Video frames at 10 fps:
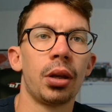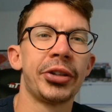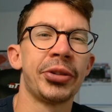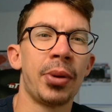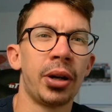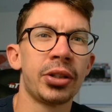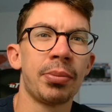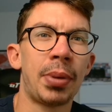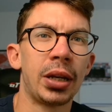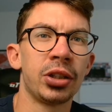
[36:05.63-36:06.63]
Smart to
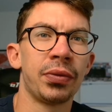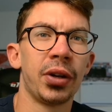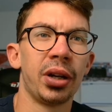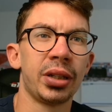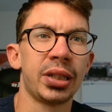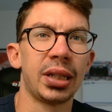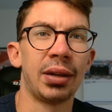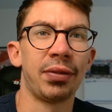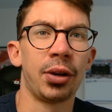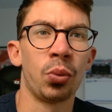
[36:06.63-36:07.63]
bench Verts
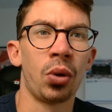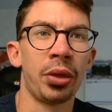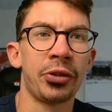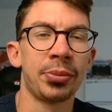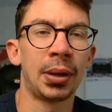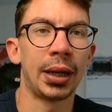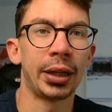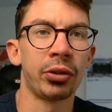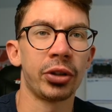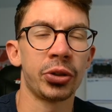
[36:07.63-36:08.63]
if I want to play
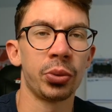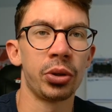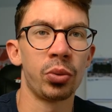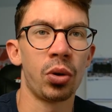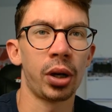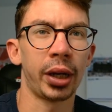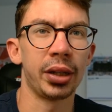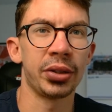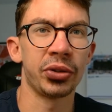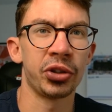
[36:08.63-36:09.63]
Chris Wood,
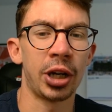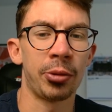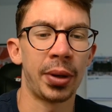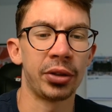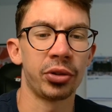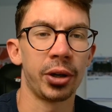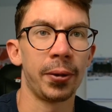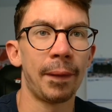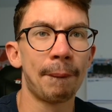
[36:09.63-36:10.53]
Watkins, and João Pedro.